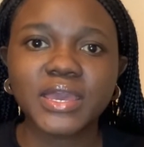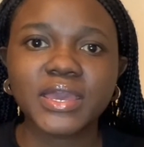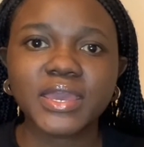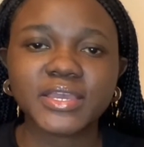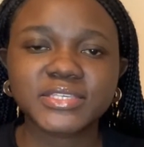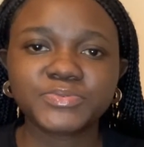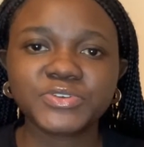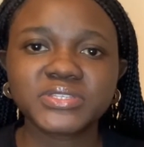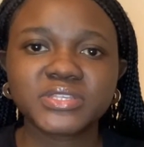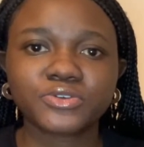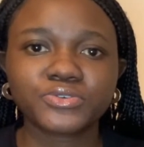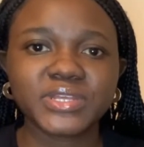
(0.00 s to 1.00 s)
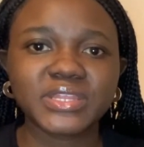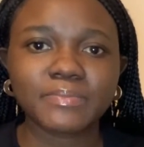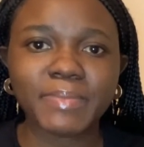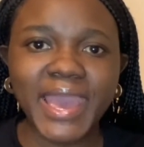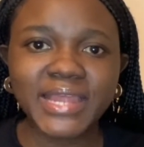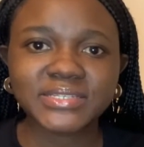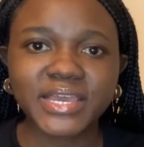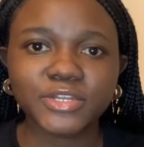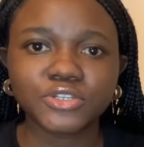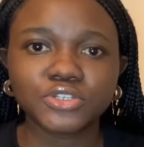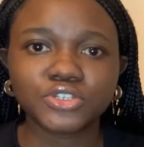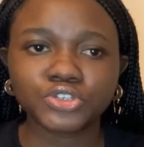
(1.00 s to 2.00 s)
experience the good and the bad
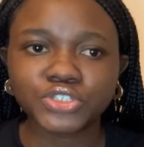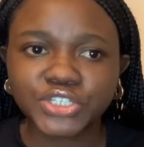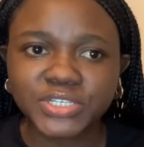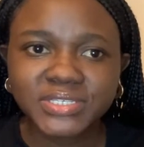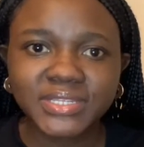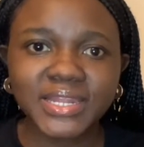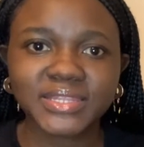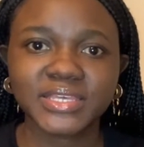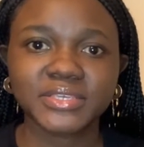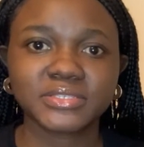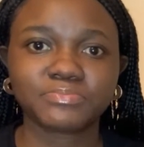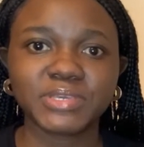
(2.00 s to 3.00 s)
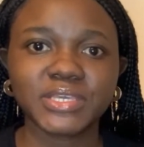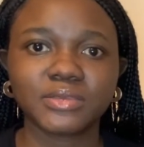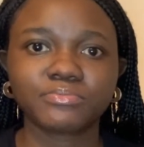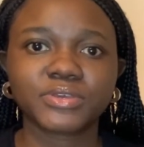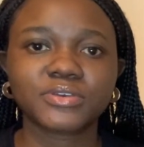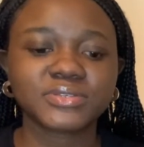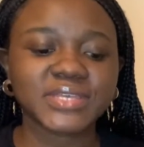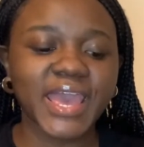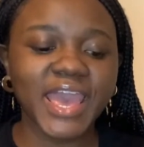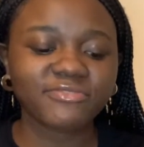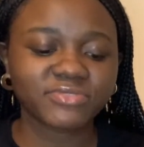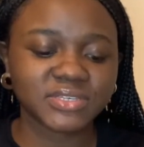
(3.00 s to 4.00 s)
and to just let things be, because I
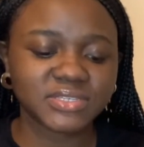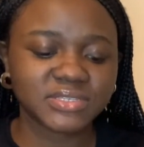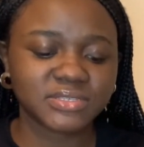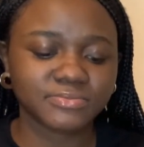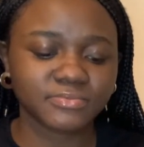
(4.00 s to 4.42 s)
have this